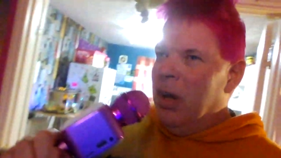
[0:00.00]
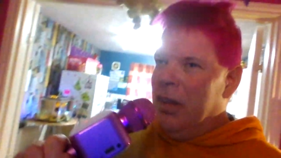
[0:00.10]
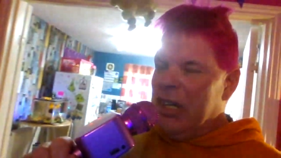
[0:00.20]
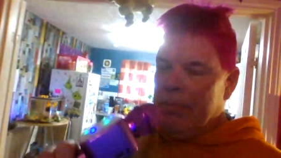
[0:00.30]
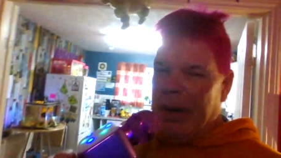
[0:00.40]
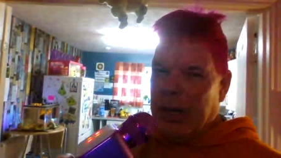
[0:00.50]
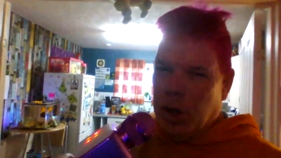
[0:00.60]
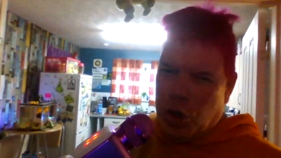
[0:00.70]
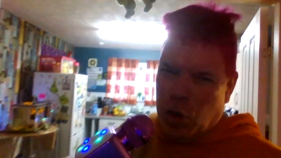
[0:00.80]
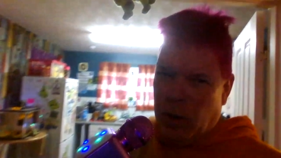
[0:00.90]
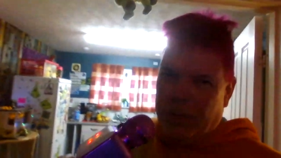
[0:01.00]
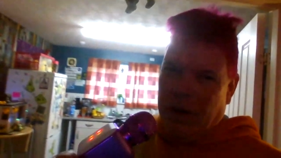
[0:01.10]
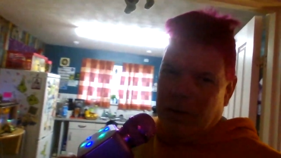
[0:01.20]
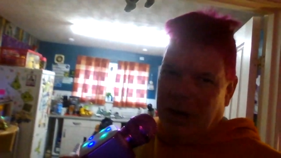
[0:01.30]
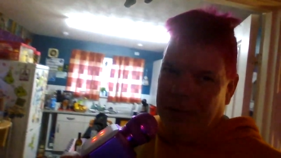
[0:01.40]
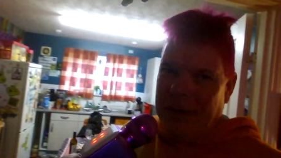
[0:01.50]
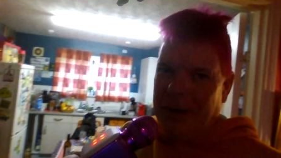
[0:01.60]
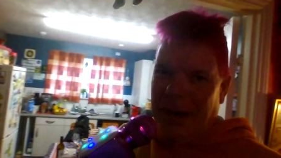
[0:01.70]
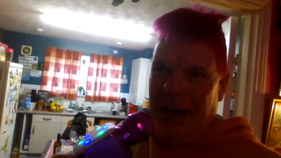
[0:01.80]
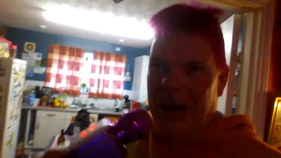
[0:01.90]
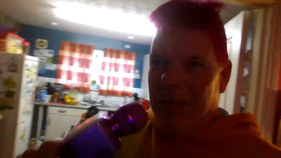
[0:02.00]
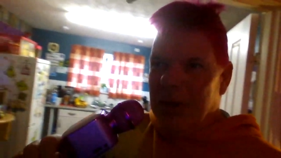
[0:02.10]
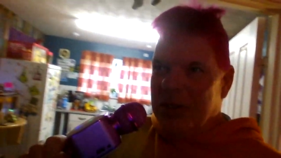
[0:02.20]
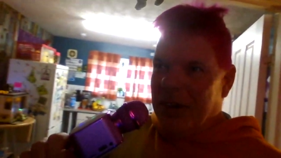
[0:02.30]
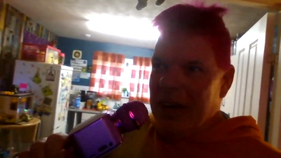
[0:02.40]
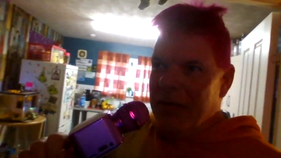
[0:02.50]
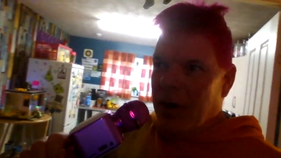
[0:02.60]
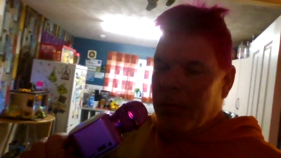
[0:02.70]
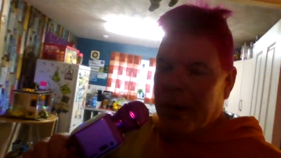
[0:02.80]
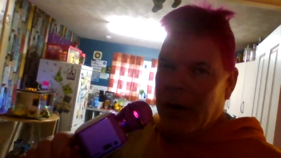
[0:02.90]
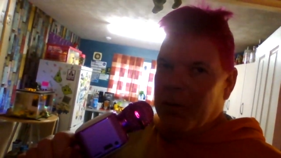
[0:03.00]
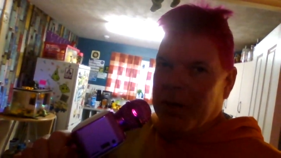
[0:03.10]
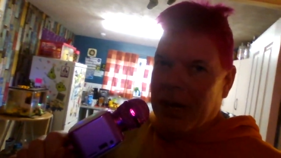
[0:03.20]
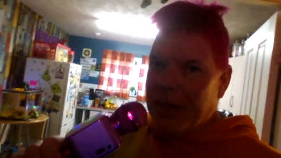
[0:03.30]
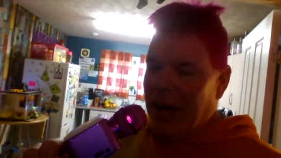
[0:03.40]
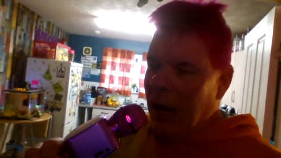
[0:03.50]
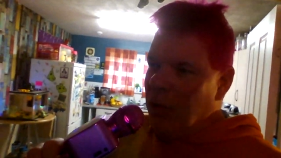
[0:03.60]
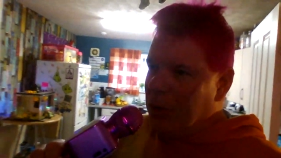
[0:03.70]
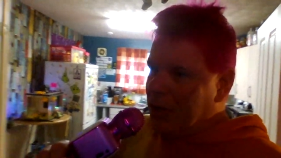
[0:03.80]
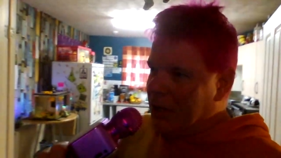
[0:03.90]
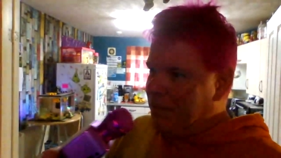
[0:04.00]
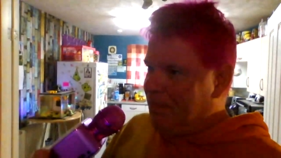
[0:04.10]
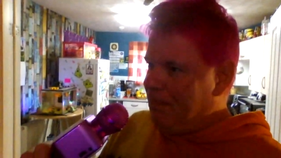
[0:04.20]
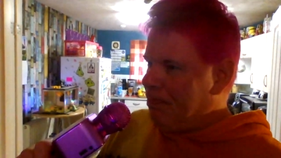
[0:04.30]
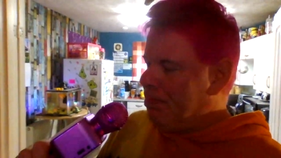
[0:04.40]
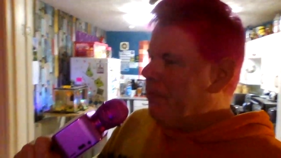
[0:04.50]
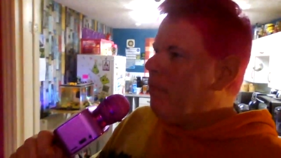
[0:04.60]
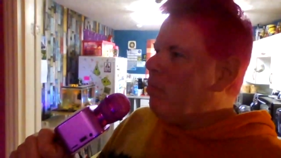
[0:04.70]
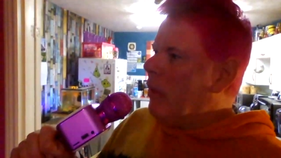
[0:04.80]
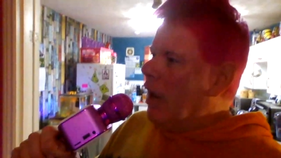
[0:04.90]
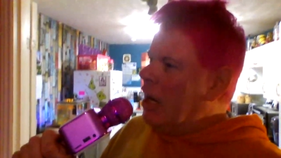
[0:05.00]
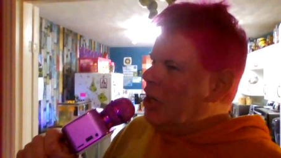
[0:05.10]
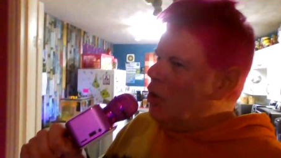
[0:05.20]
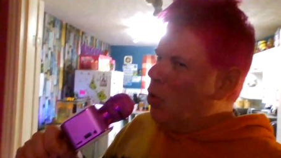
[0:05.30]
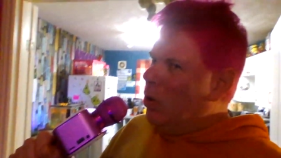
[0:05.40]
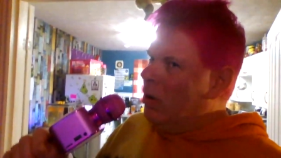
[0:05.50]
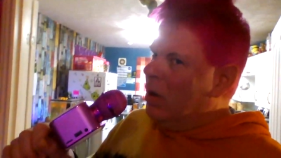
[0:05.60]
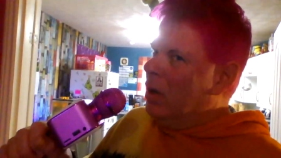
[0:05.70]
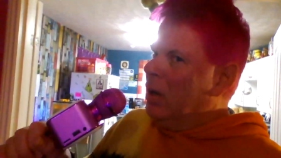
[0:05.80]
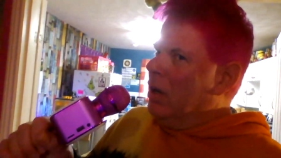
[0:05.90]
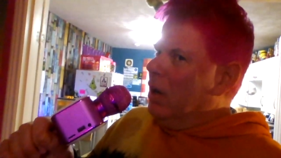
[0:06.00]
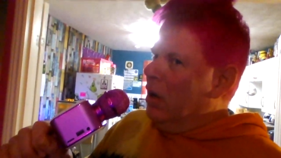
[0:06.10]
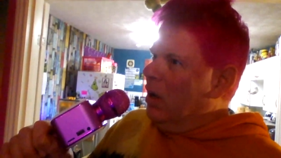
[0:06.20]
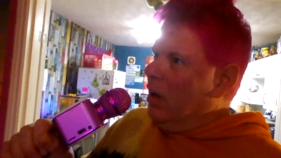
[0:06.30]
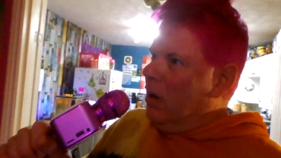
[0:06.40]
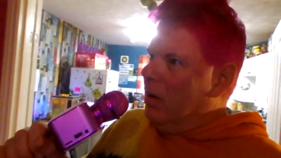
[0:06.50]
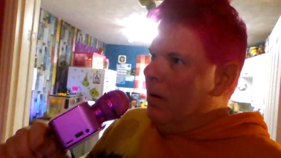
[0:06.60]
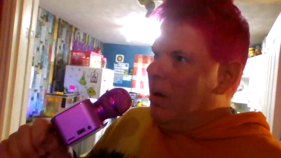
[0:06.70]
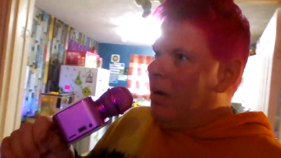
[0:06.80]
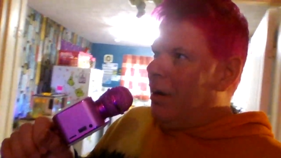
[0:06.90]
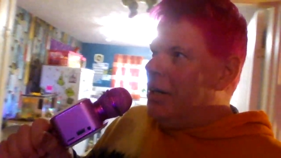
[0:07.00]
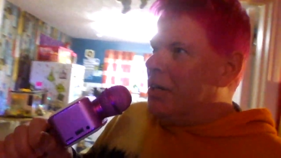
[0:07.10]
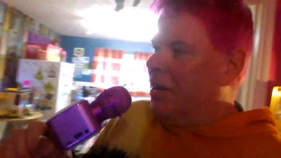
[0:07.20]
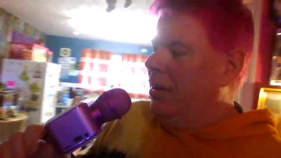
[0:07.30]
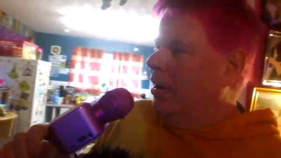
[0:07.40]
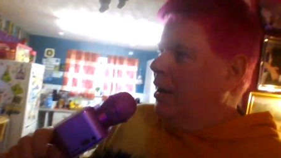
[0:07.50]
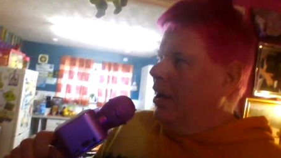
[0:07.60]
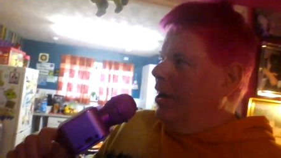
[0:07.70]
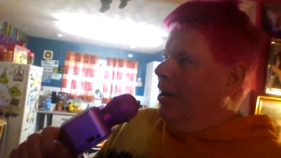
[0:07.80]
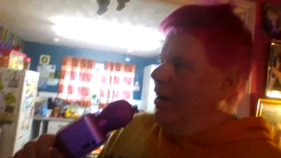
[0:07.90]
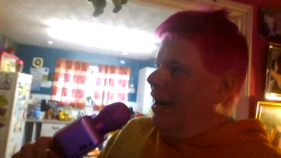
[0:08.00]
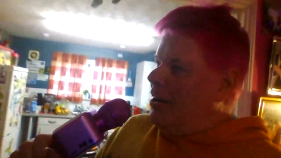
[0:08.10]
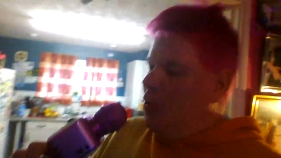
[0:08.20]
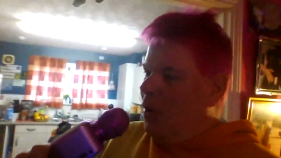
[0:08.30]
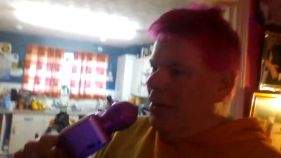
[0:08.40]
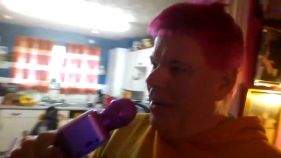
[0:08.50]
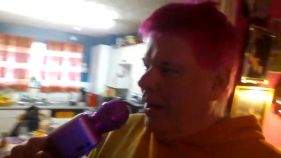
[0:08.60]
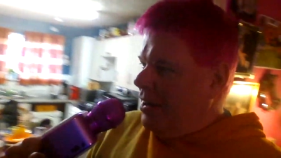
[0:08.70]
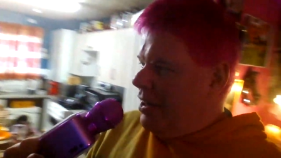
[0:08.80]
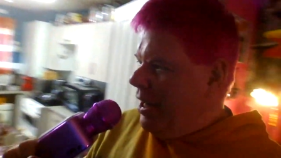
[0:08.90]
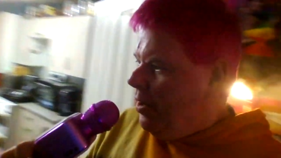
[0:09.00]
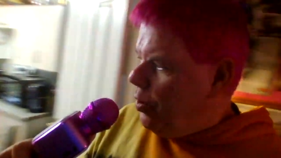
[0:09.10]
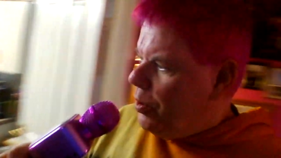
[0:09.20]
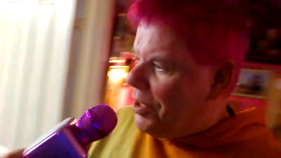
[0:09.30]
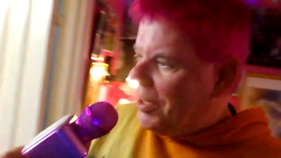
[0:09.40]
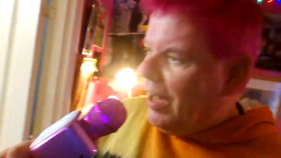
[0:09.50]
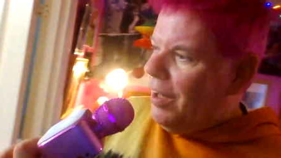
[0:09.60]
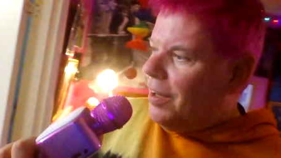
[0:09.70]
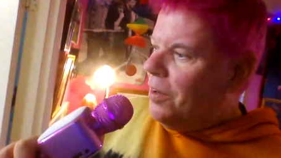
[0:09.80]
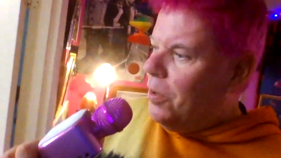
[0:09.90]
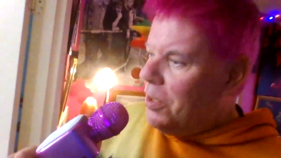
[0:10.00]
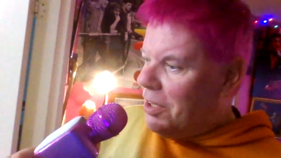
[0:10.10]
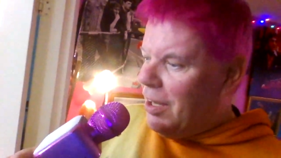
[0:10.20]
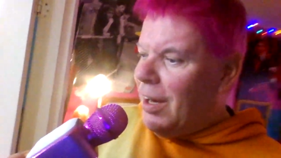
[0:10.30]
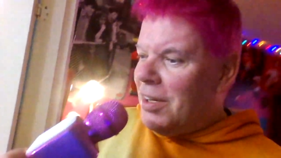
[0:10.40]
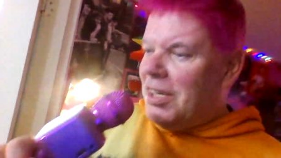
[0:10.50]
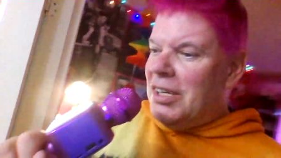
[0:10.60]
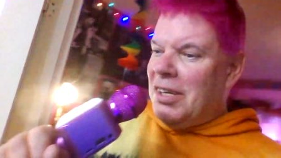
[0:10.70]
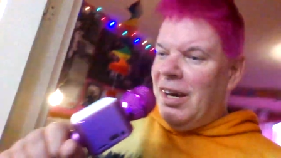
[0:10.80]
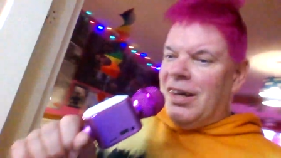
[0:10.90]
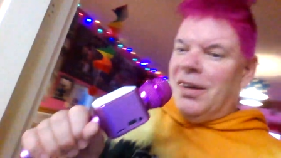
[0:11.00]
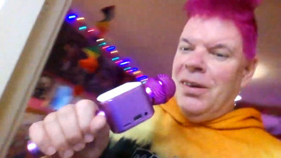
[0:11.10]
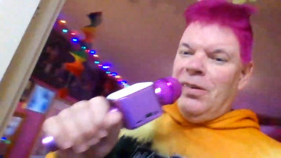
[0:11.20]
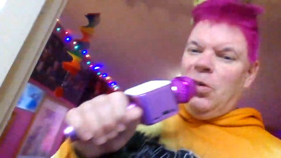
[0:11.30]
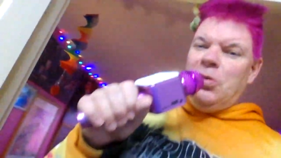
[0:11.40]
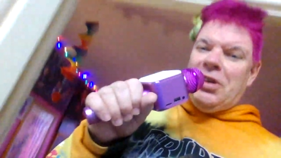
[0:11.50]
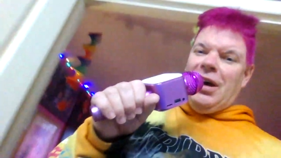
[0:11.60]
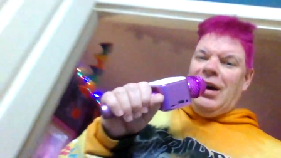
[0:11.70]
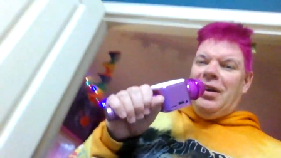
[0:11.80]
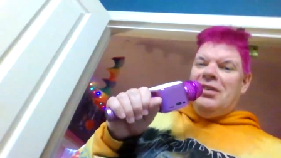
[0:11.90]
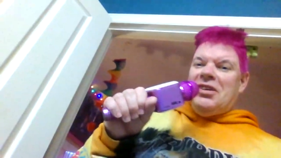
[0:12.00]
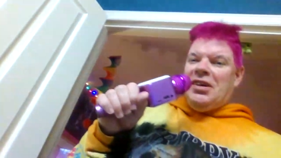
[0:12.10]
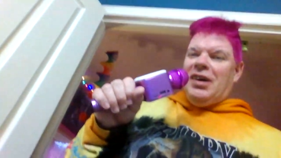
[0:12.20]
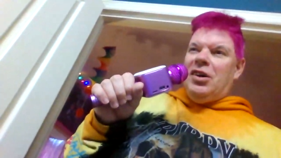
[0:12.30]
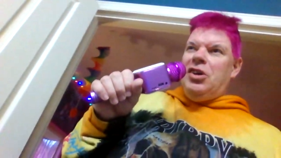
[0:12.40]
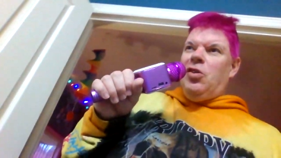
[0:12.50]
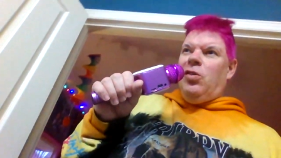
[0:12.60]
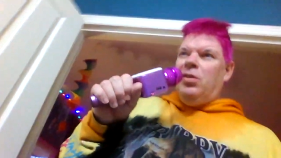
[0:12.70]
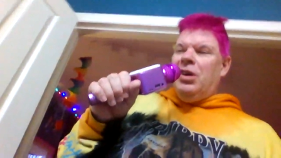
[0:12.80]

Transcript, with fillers: this big chauffeur-driven car would drive up outside the house. I should go, Christ, that's not a taxi. Who's that? Whose taxi is that? Whose car is that? You got